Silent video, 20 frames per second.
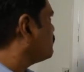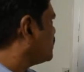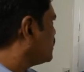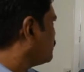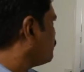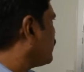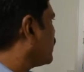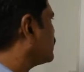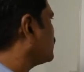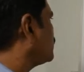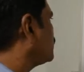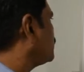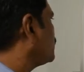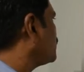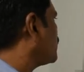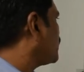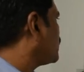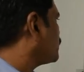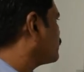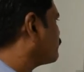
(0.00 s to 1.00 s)
this
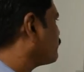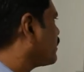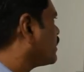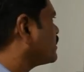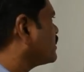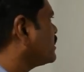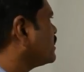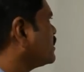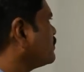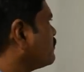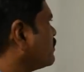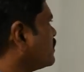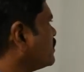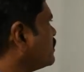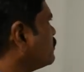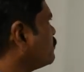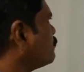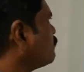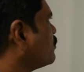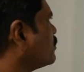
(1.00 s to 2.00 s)
bacteria is finally
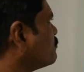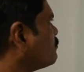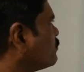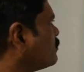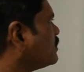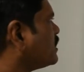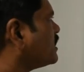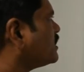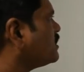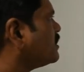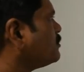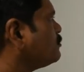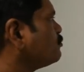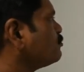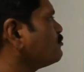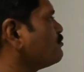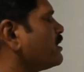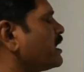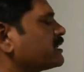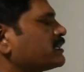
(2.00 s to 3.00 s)
divided into one more, that is the
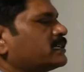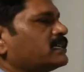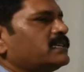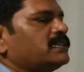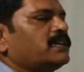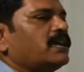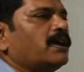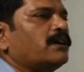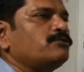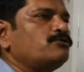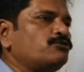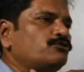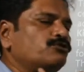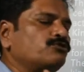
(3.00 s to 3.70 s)
eubacteria.